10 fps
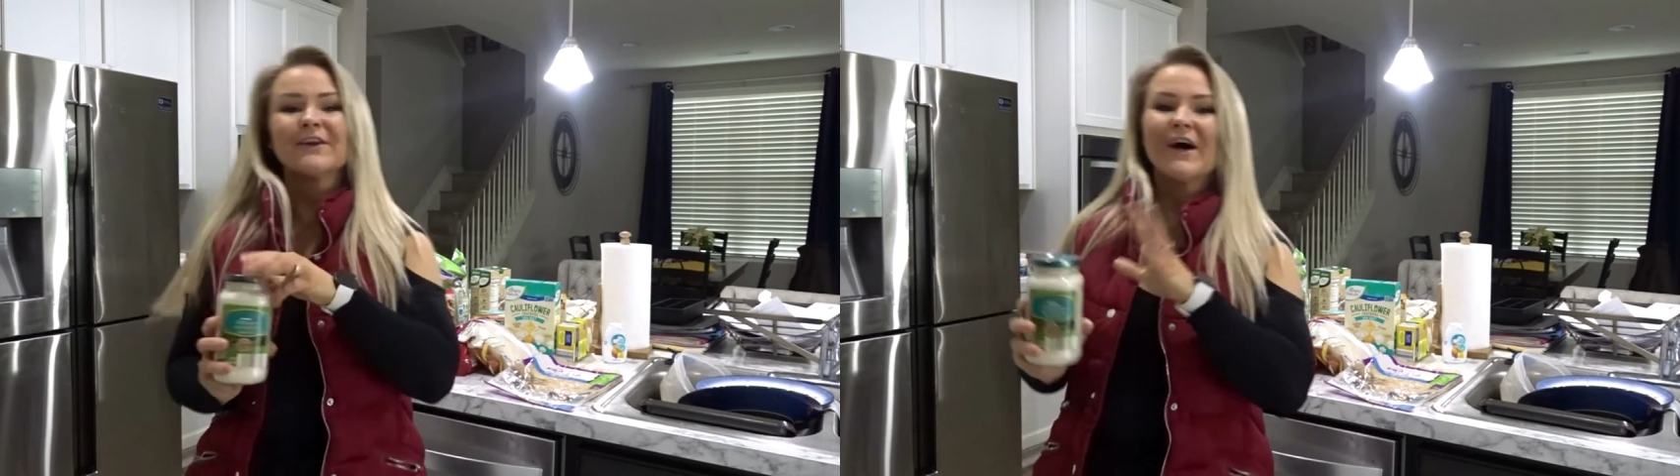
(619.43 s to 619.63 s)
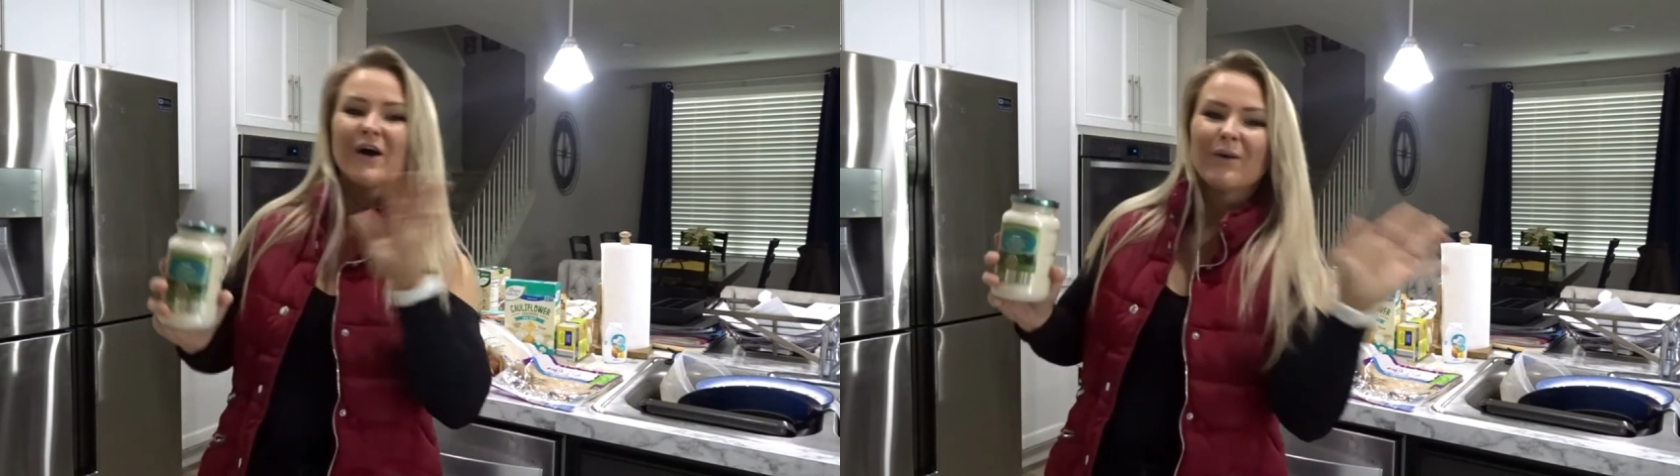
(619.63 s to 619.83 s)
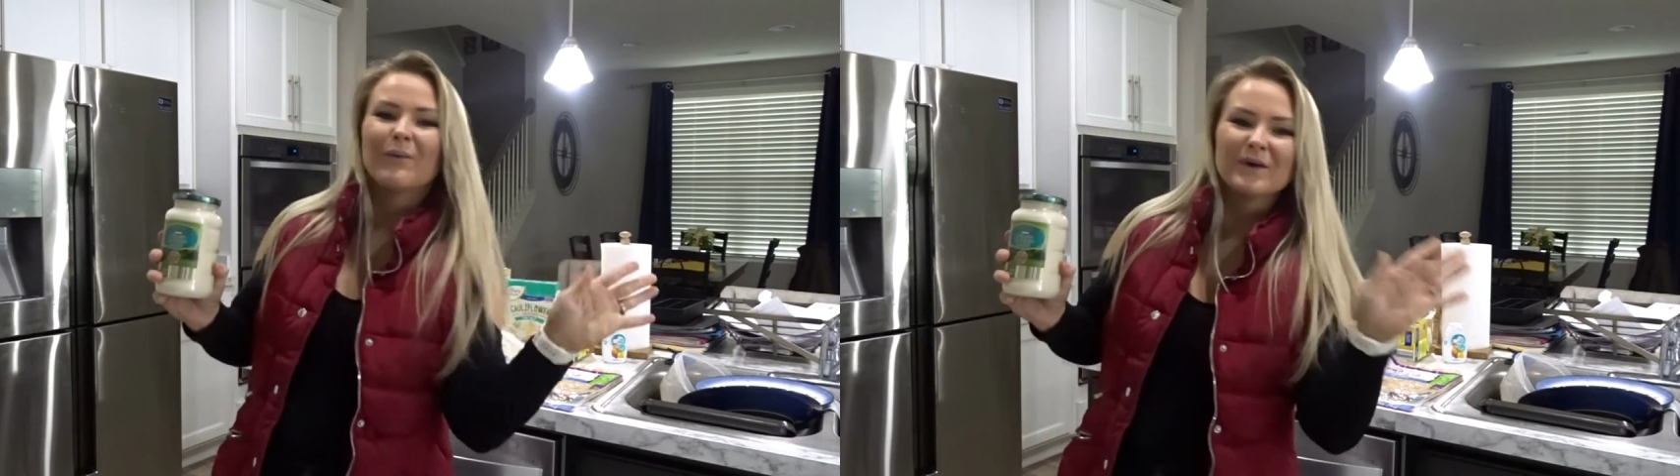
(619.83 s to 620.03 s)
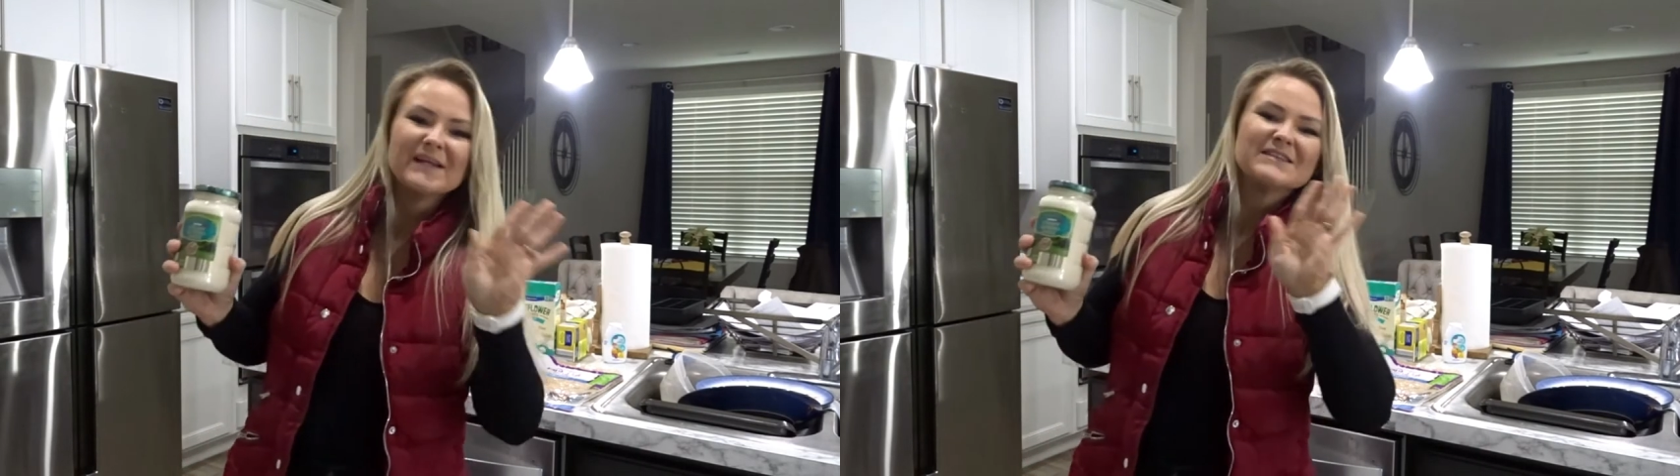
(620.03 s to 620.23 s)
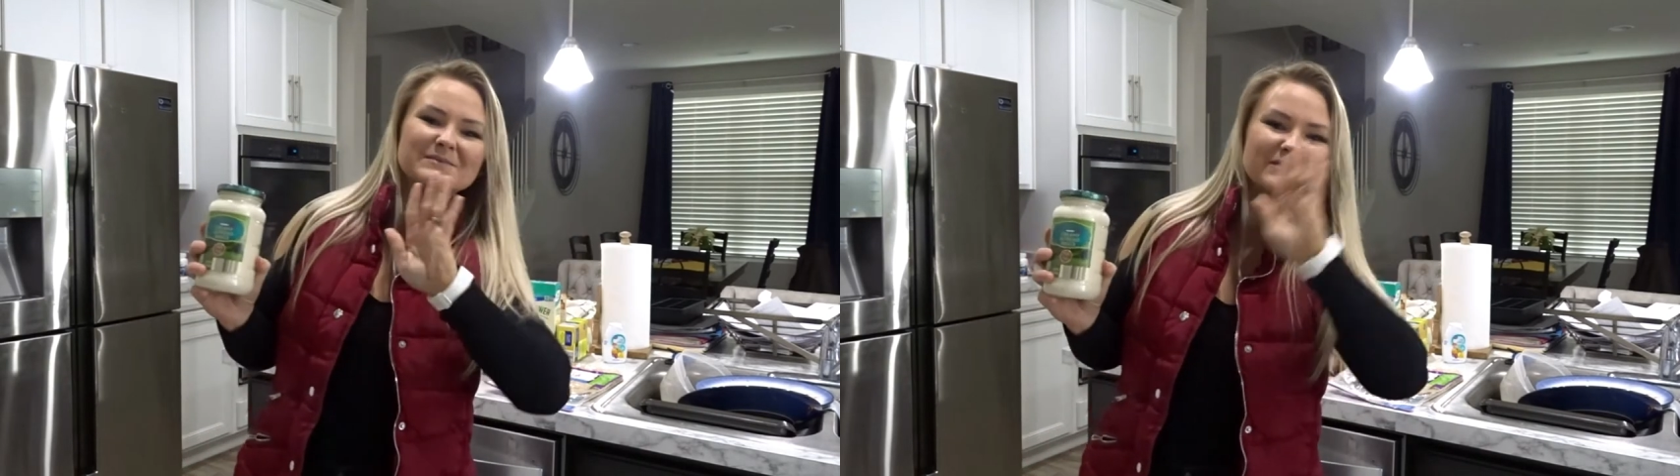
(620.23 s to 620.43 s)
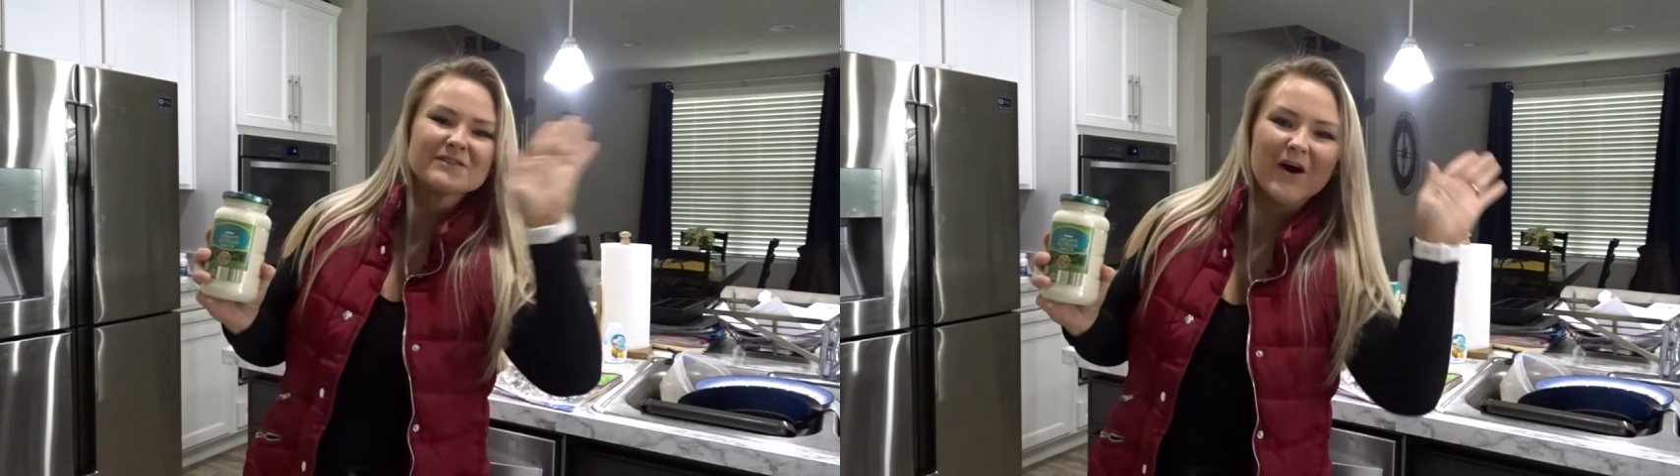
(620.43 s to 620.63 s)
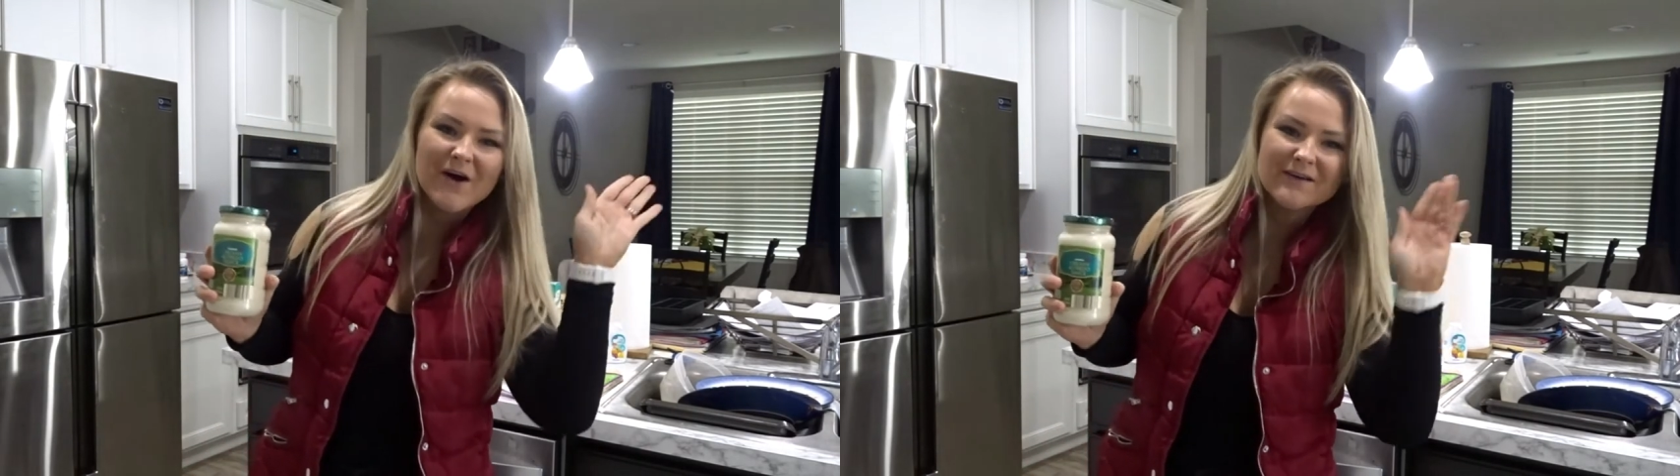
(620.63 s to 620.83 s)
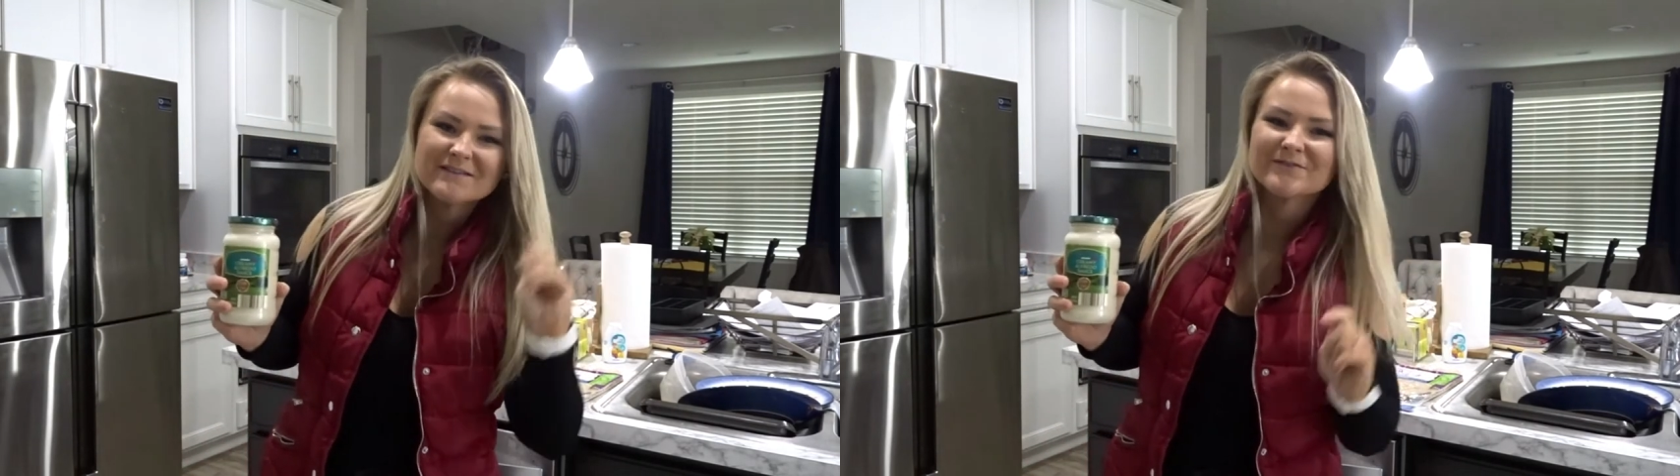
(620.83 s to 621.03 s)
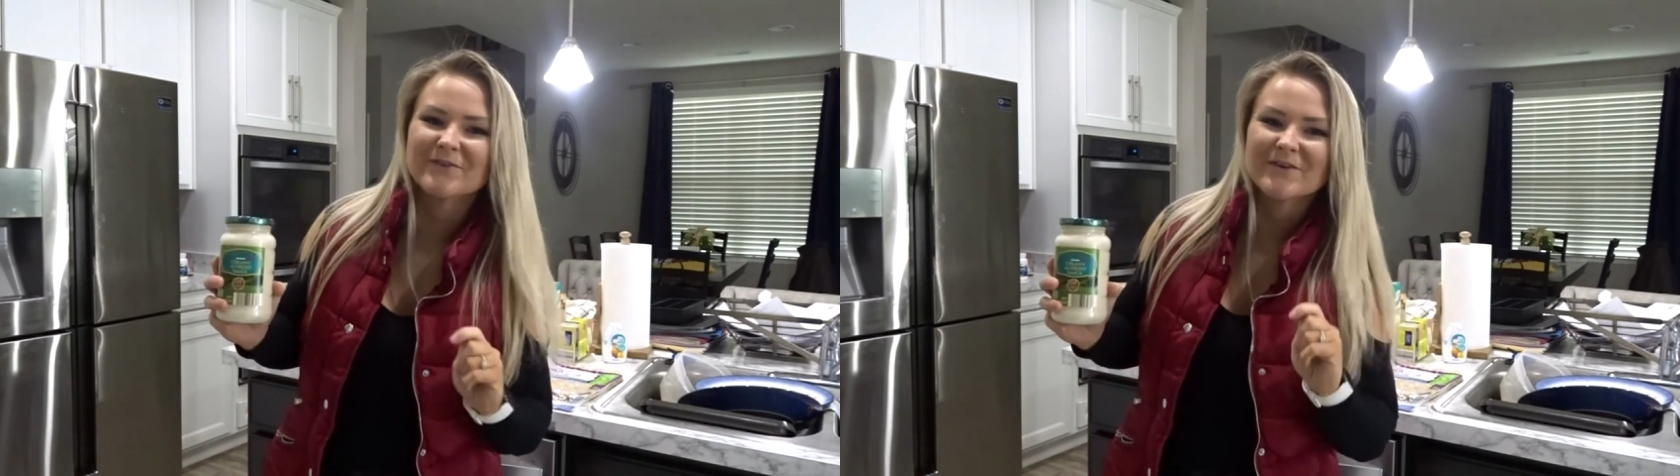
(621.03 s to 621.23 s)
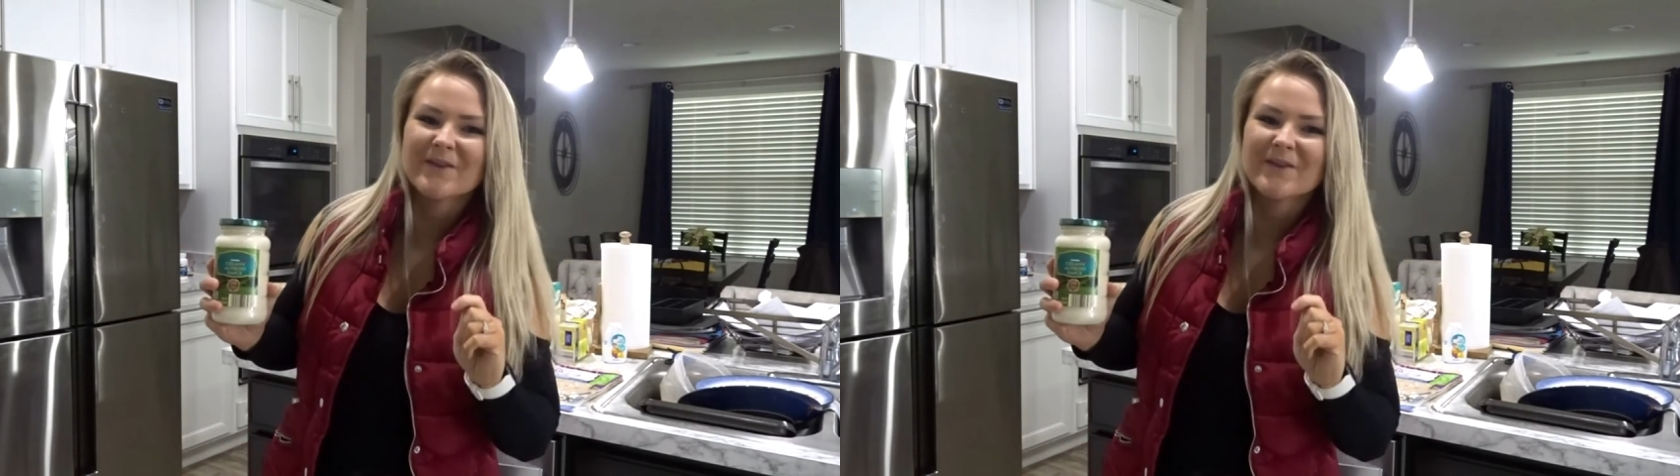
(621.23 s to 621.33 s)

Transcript: know we need some sauce for